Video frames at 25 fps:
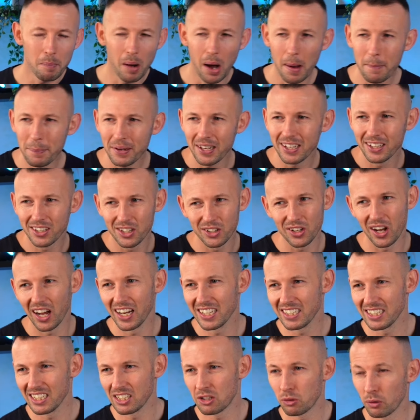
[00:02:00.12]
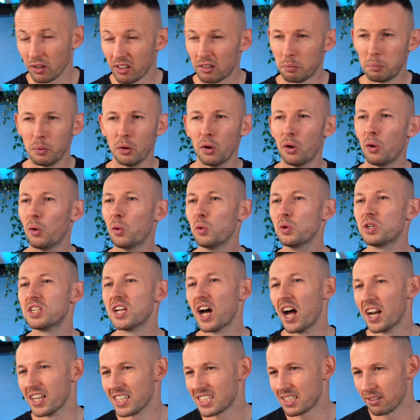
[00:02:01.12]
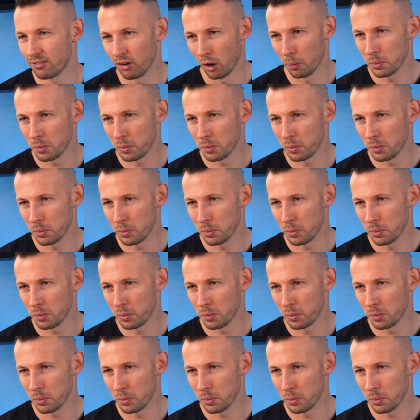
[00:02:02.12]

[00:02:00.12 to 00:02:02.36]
might be a good idea to explore alternative